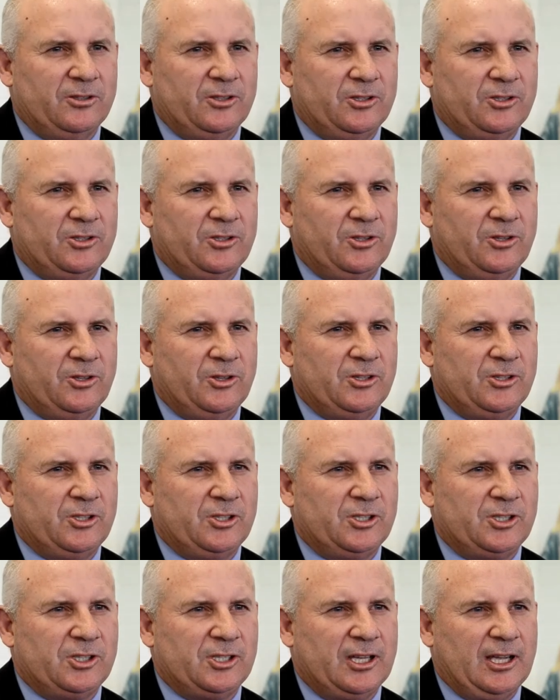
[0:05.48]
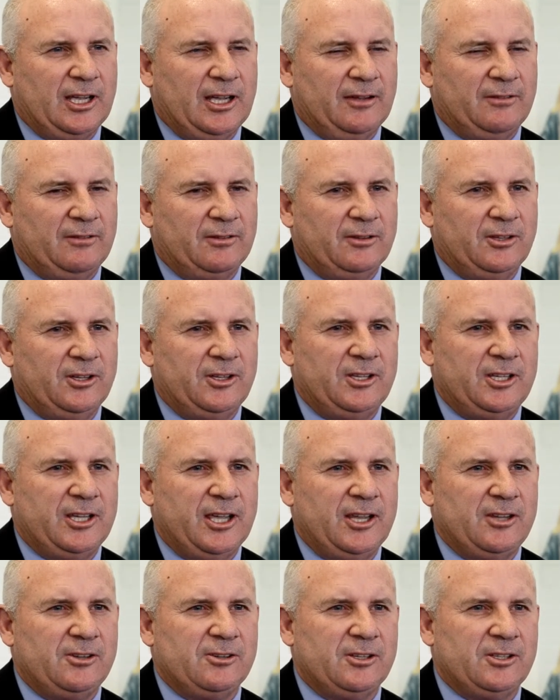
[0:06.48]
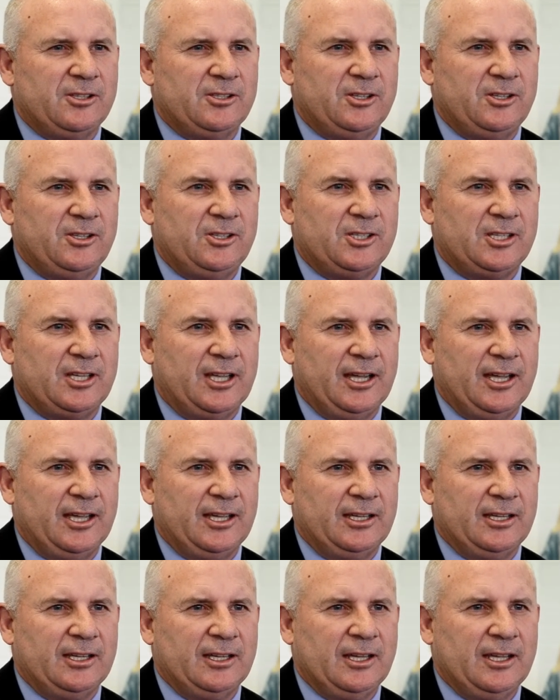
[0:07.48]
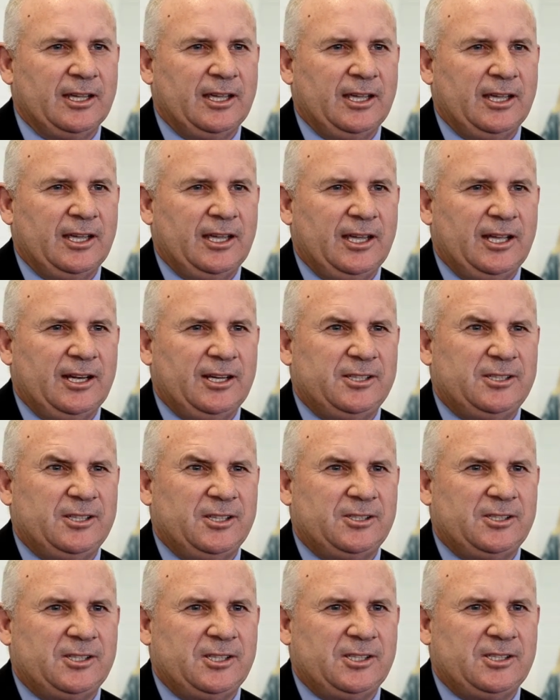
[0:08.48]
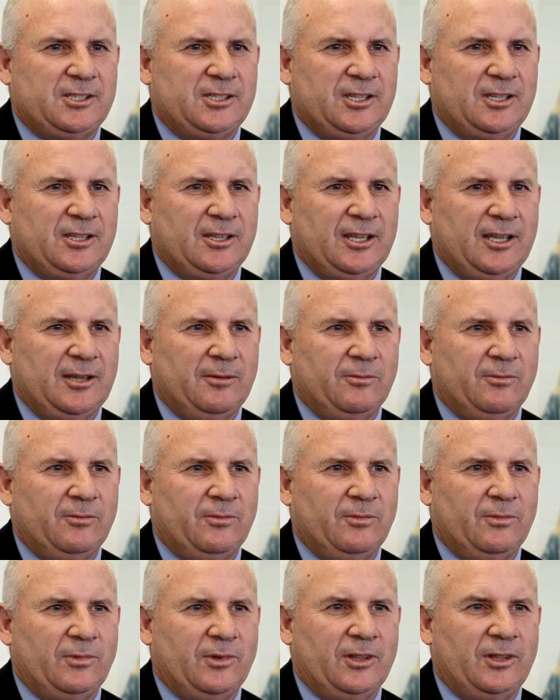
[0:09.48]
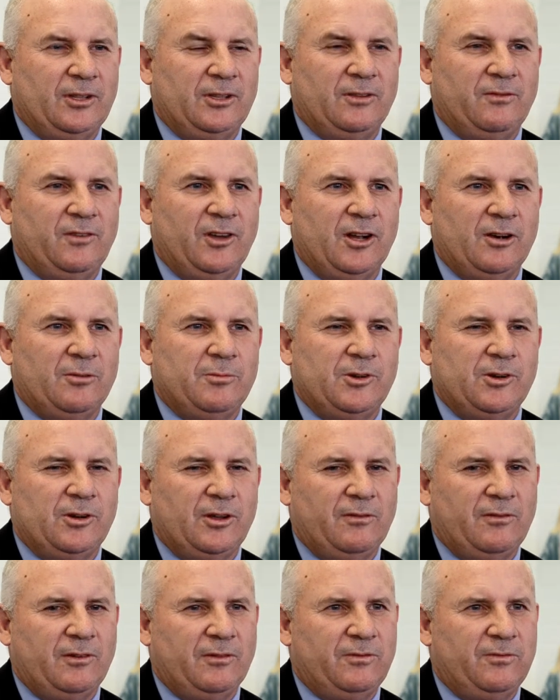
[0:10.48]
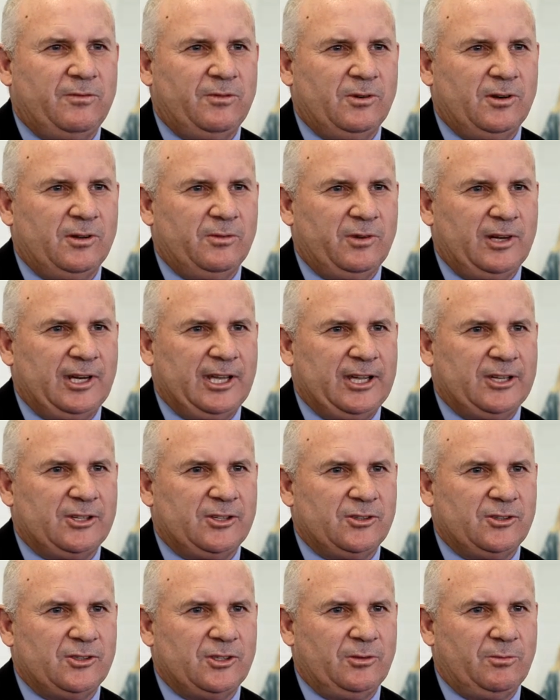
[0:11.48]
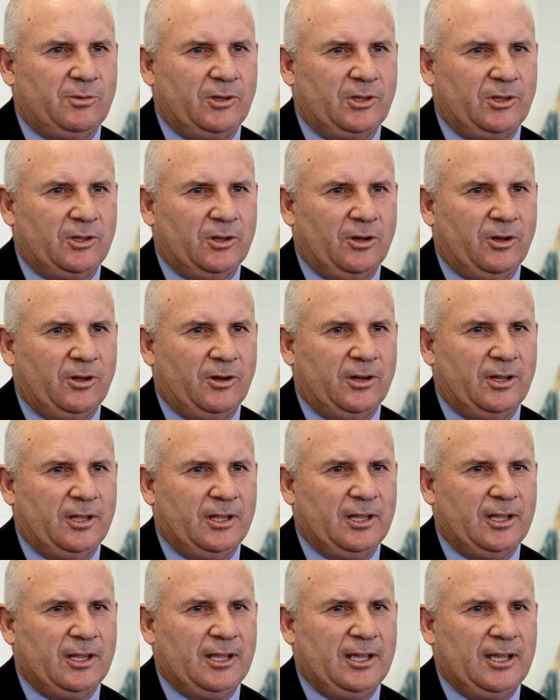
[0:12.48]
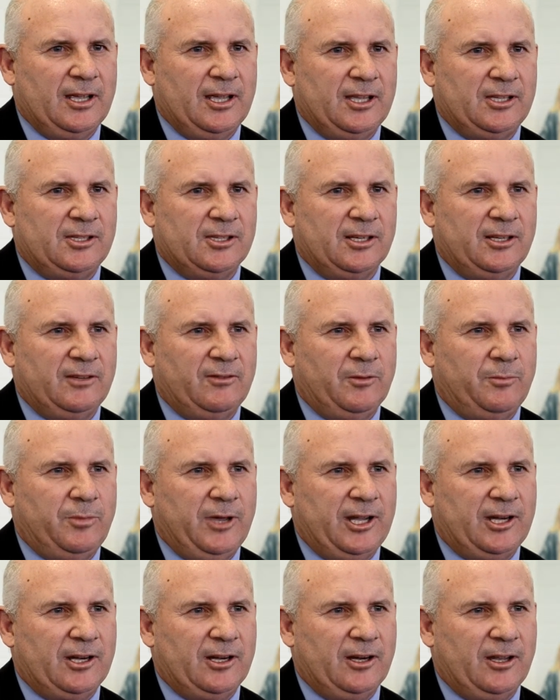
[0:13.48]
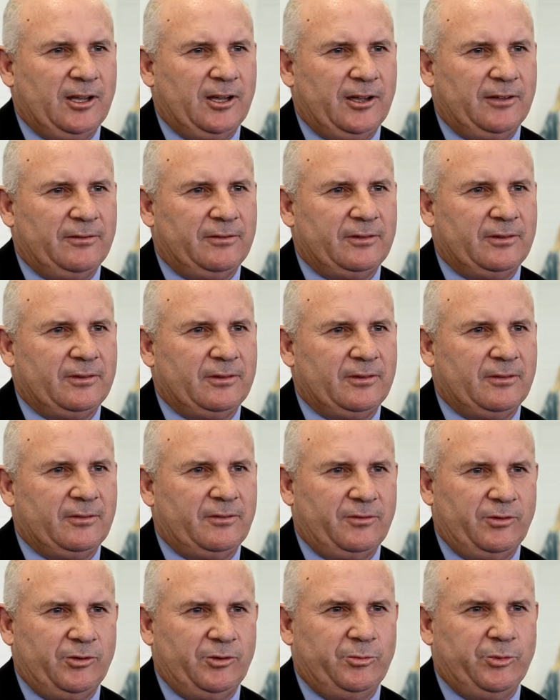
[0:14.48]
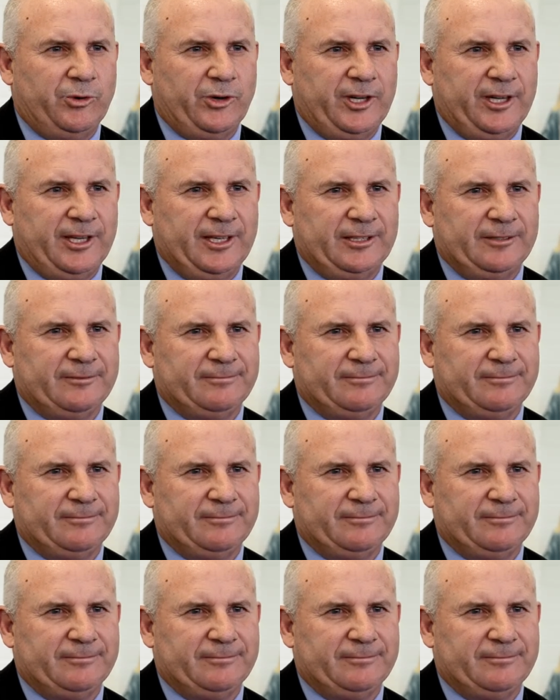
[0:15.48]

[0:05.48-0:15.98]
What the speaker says: the students and staff lead the Angelus each day, and it's assisting them with the development of a fuller relationship with God and to live a better life through prayer.